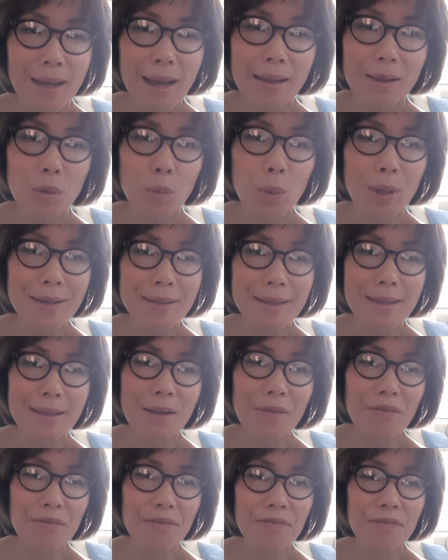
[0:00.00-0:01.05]
Ellen White said
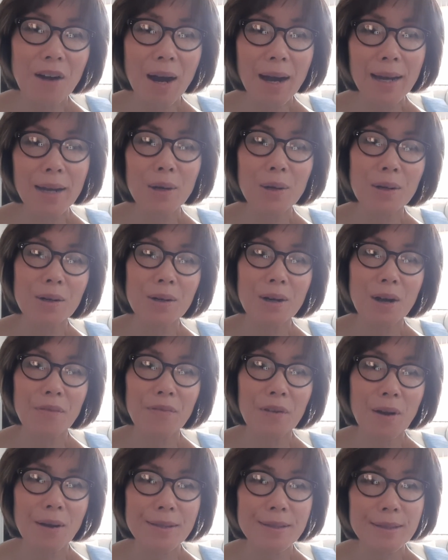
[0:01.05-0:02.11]
the fire
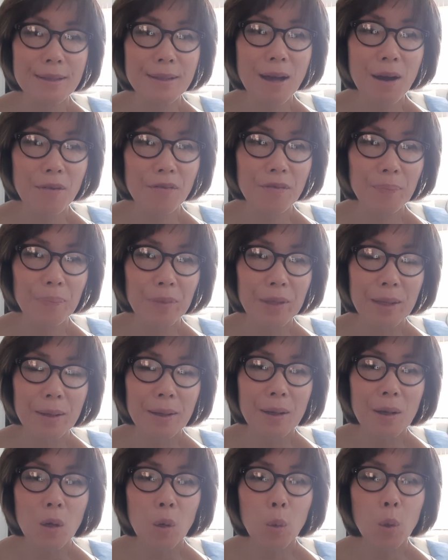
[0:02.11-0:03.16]
of God's love
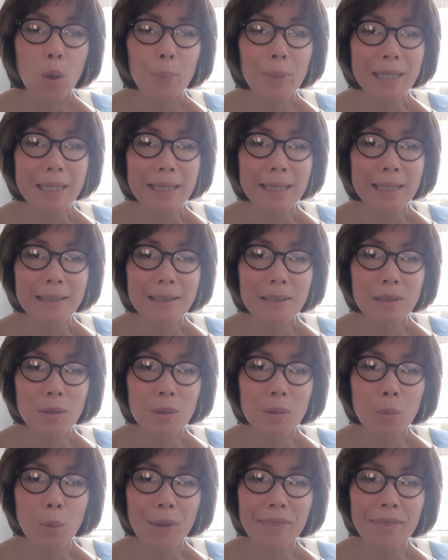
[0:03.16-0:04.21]
will be
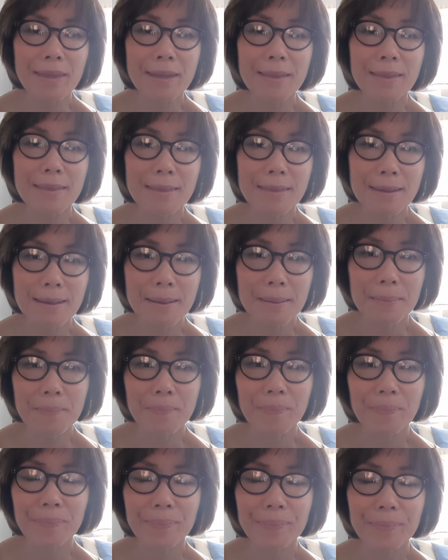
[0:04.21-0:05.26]
kindled within them.
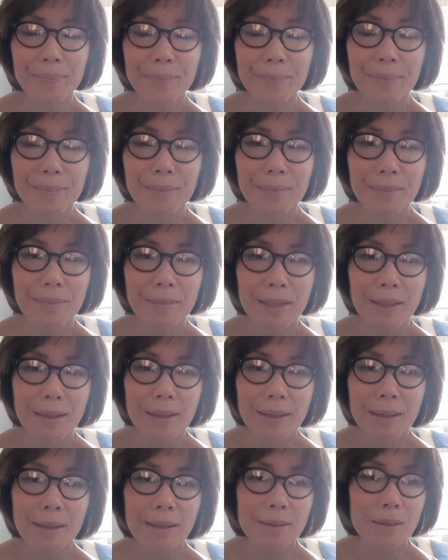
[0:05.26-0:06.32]

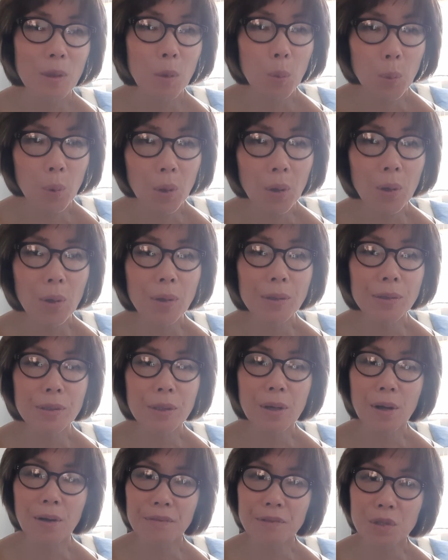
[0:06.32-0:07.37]
The word
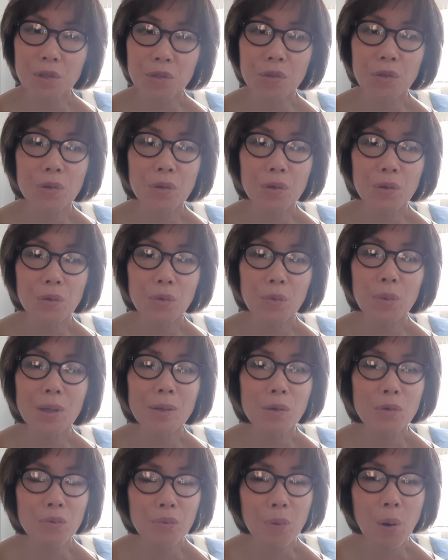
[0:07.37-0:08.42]
of truth
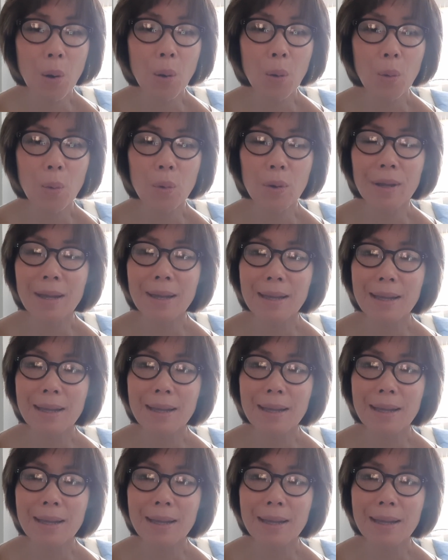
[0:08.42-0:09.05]
will grow